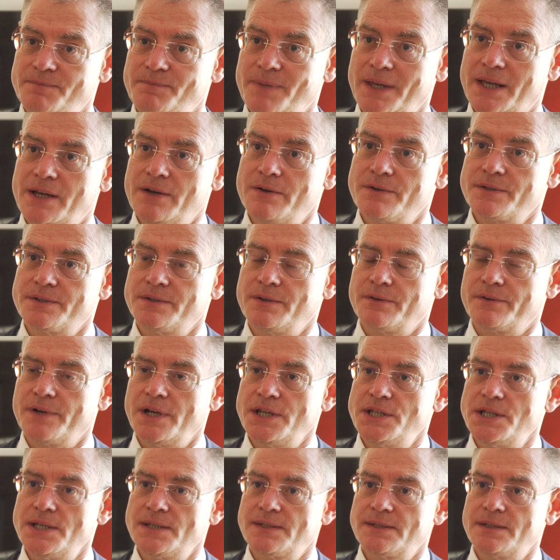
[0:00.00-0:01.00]
because the
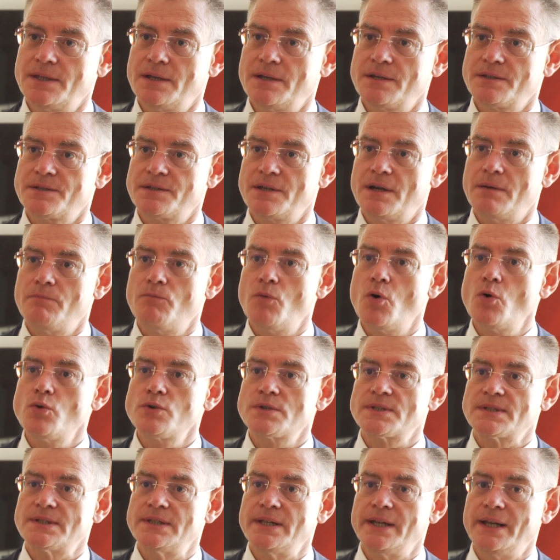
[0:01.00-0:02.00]
registers are
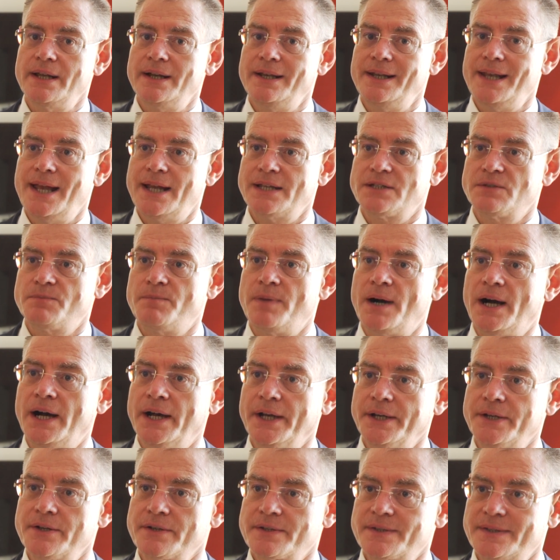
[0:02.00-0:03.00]
mostly led by
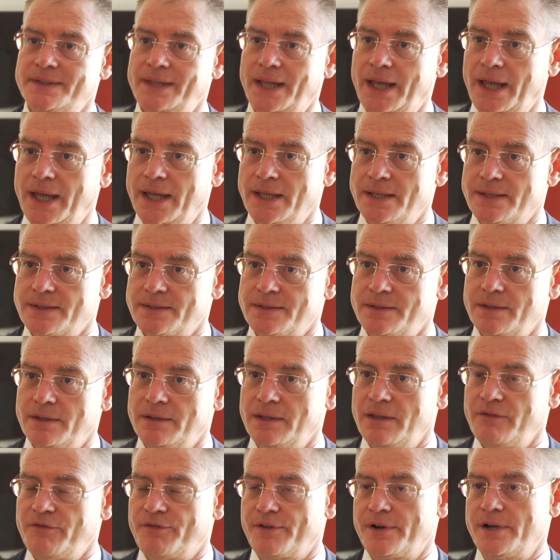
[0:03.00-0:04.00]
the states, the
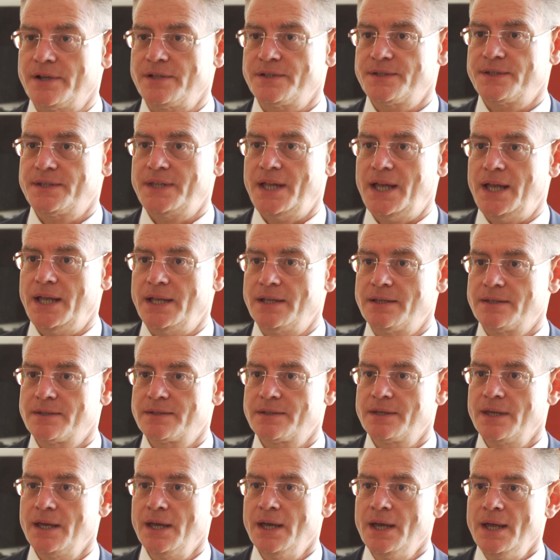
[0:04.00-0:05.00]
different states.